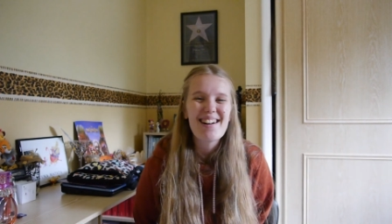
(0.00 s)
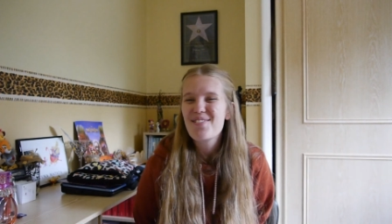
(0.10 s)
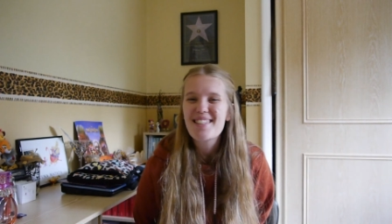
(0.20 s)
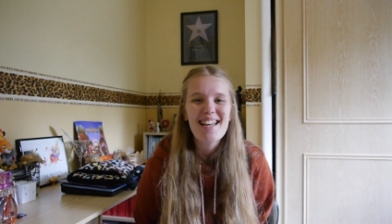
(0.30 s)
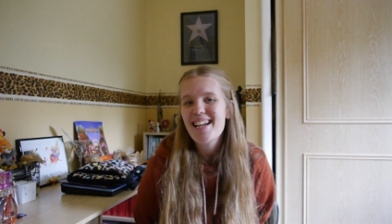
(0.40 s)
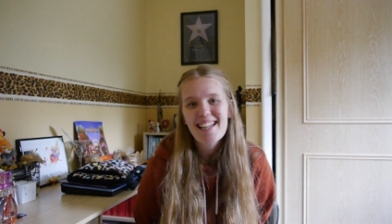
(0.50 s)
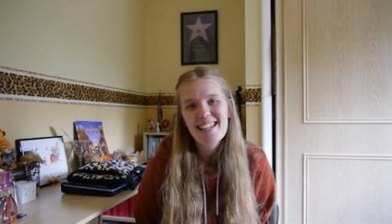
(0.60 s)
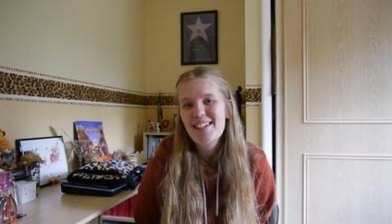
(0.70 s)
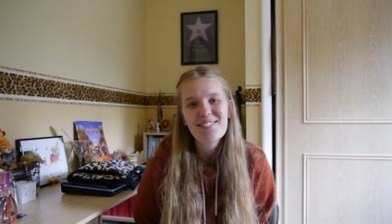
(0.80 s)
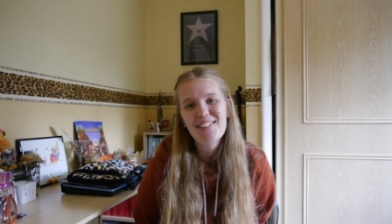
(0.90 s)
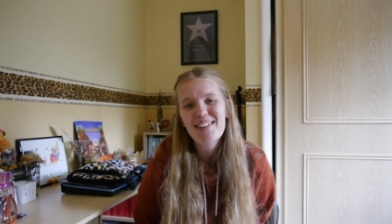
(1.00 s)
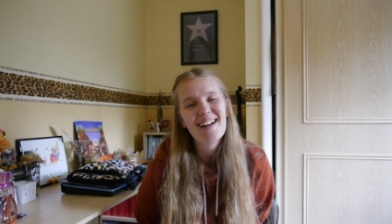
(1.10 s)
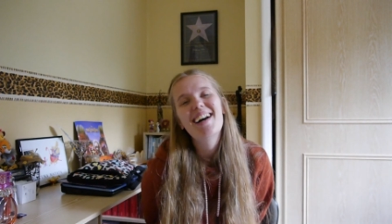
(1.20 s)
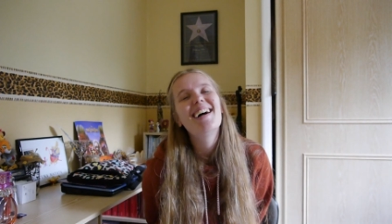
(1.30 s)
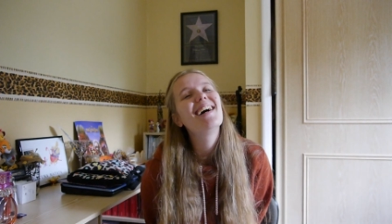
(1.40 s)
what I'm saying
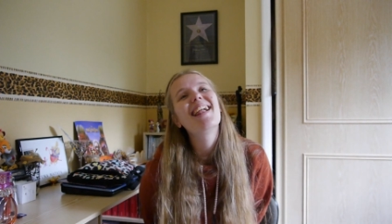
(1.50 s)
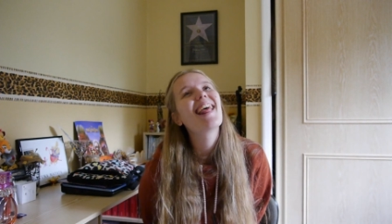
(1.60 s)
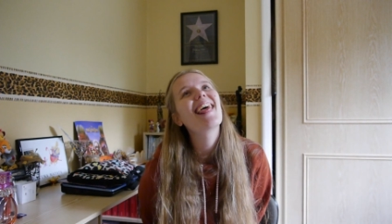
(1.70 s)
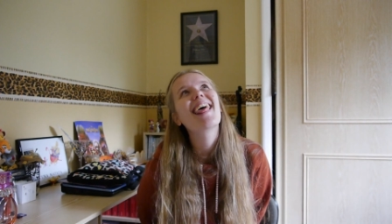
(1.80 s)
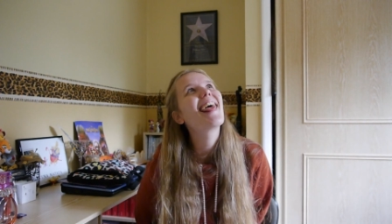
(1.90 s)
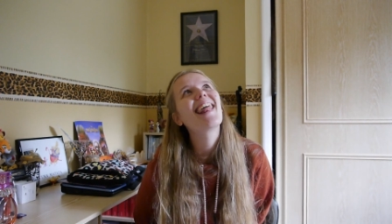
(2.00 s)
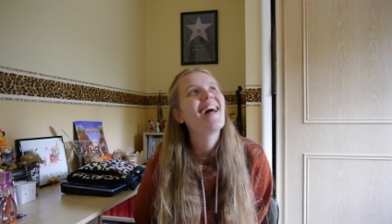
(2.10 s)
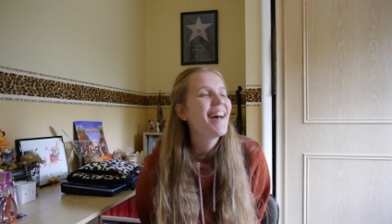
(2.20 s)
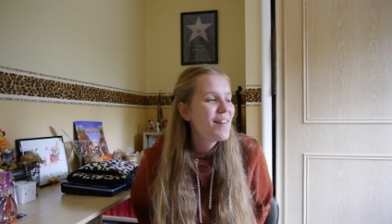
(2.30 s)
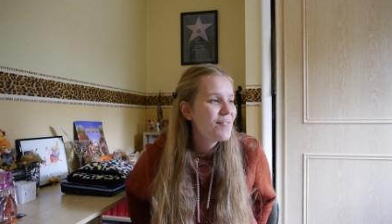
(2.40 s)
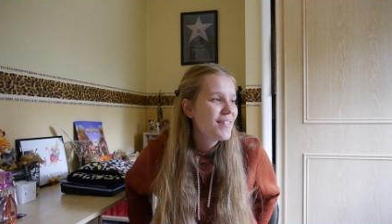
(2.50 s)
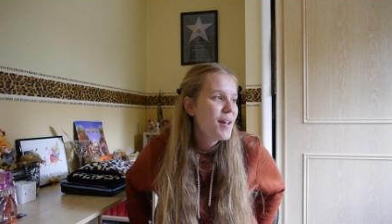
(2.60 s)
anymore. Ugh.